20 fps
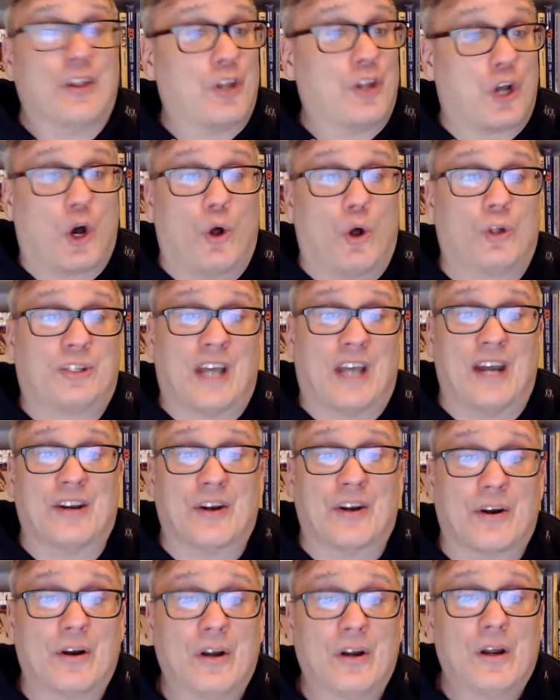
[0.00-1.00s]
the
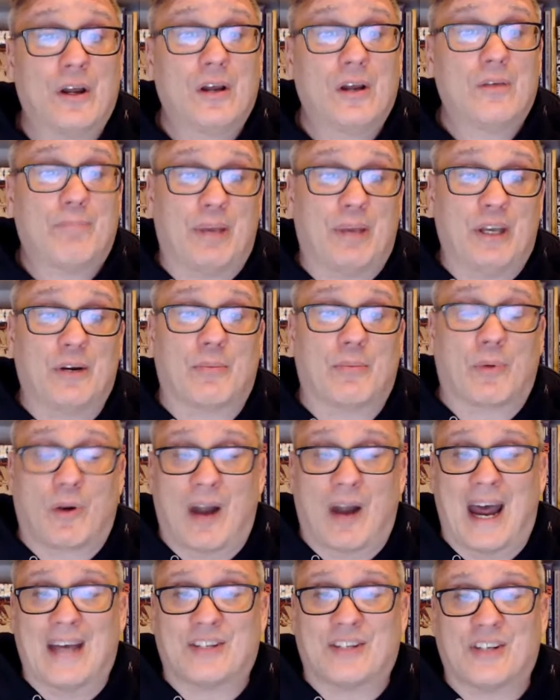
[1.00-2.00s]
goaltender, Peter
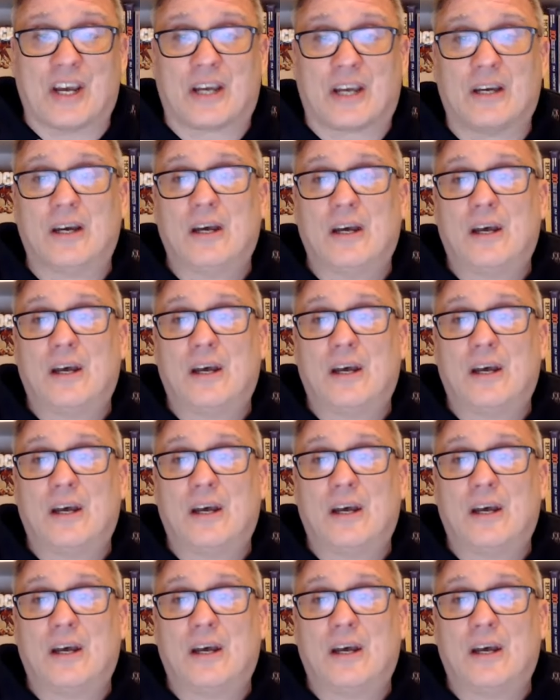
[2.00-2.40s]
Mrazek,